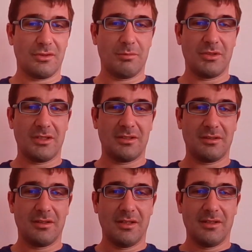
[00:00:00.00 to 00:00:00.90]
was
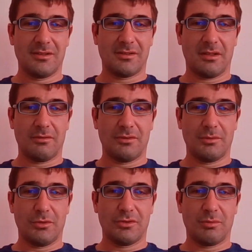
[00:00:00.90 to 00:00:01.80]
dominating some of
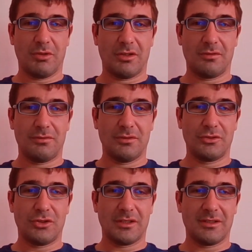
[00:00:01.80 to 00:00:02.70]
the most
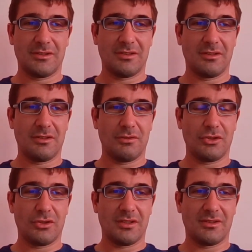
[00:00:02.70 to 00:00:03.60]
powerful chicas in the
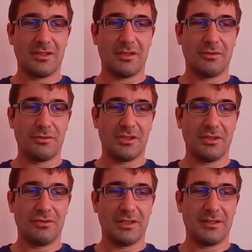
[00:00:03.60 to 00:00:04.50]
division aside of
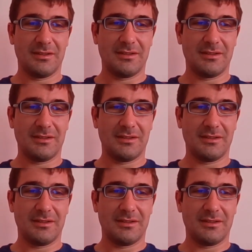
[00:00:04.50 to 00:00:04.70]
Silva.